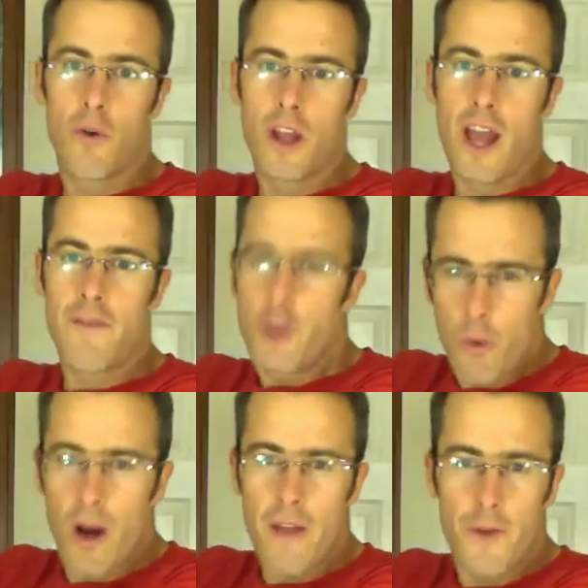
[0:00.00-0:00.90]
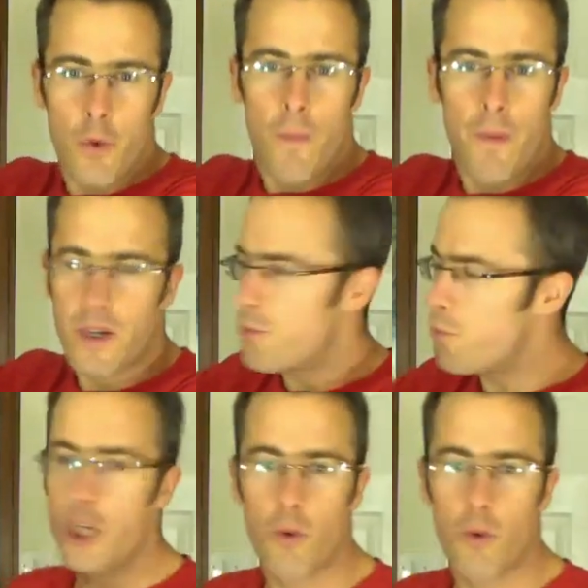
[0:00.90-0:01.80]
if you were a person, would
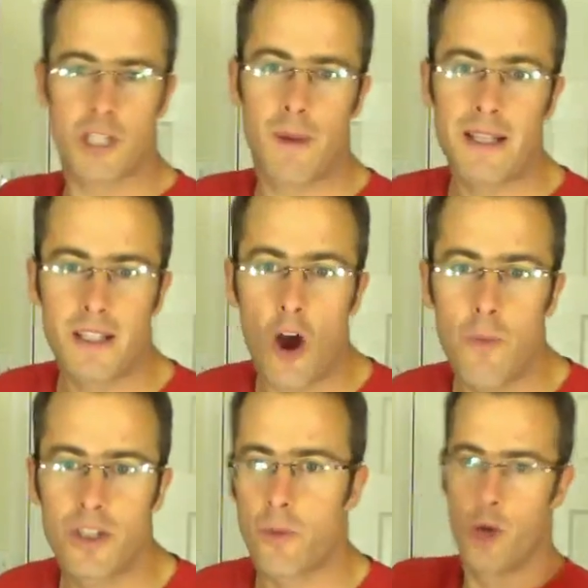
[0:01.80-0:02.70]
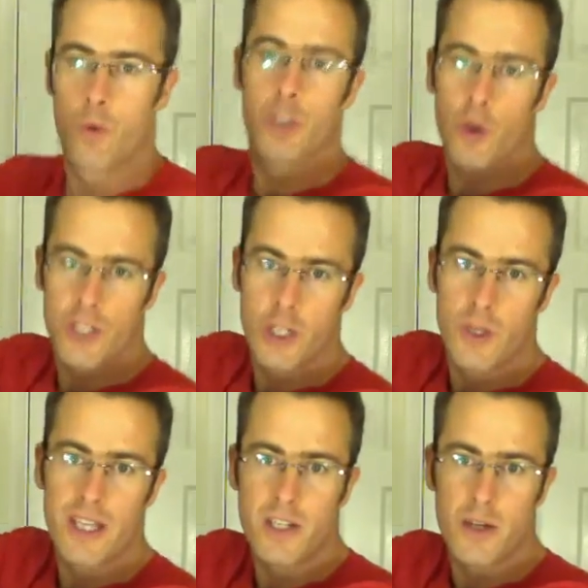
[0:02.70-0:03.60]
you want to spend time with someone who was constantly doing
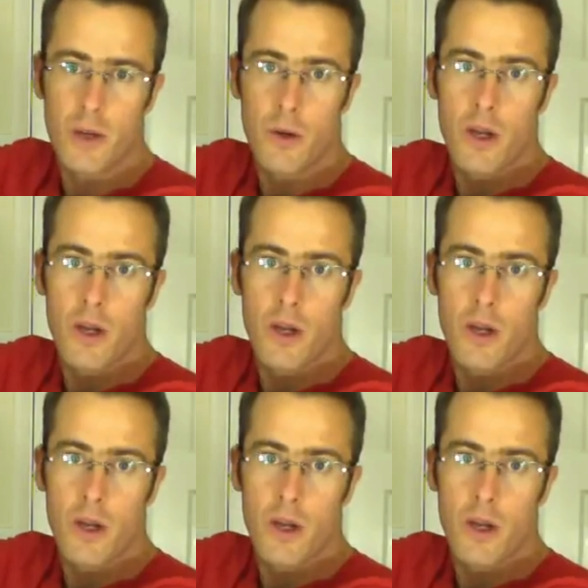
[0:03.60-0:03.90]
this to you?